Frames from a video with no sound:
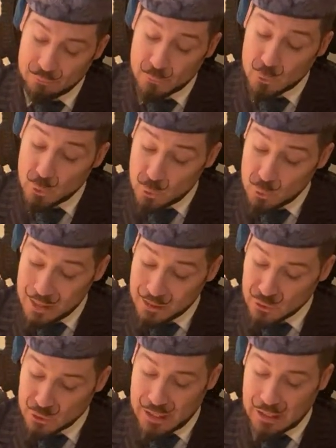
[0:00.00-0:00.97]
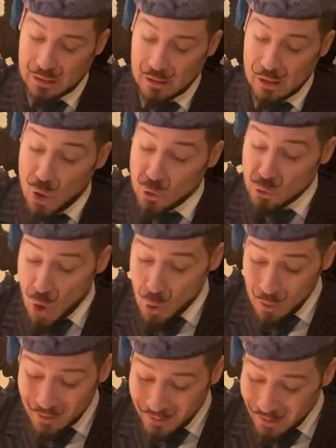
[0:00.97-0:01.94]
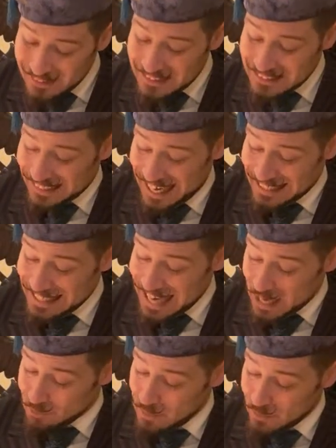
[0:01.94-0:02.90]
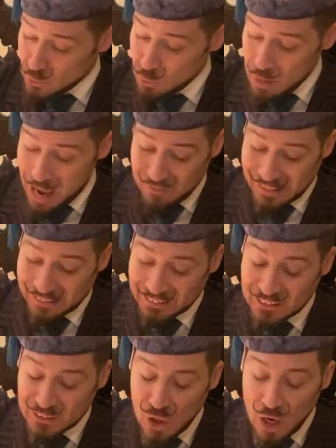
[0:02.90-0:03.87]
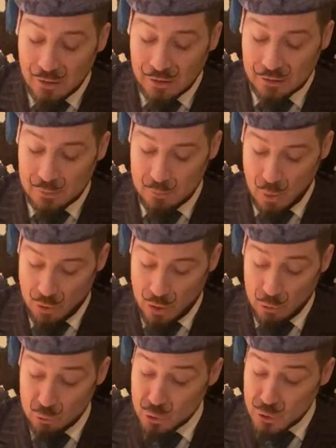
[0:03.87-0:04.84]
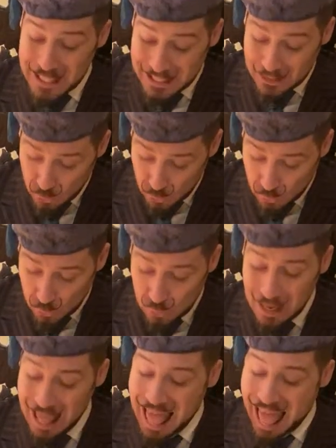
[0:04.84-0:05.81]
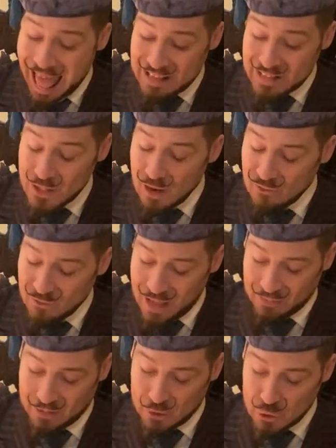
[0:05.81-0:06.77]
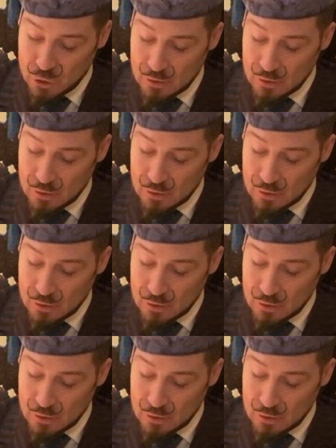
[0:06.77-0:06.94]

Who was she? No one on the train admits to having a scarlet kimono. She, too, has vanished.